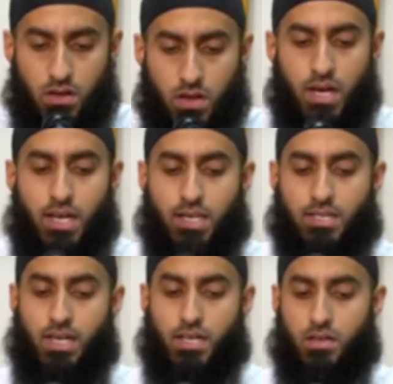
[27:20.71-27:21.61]
He
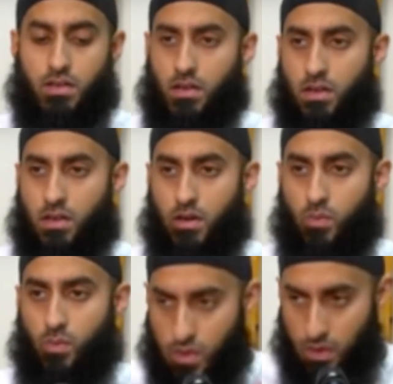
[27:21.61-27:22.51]
said,
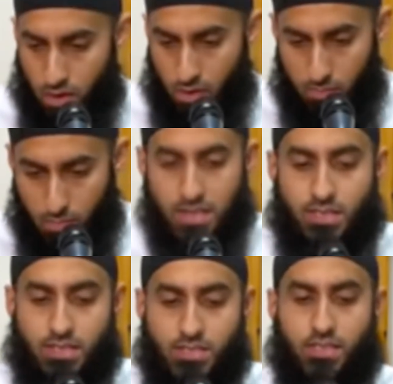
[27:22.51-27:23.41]
when the person
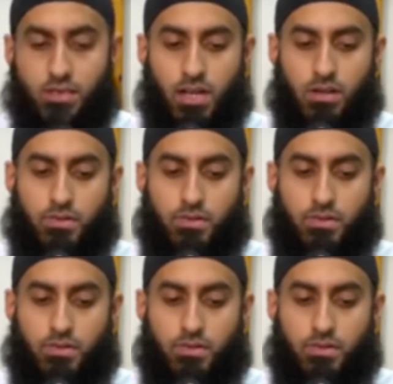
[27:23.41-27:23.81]
is in the grave,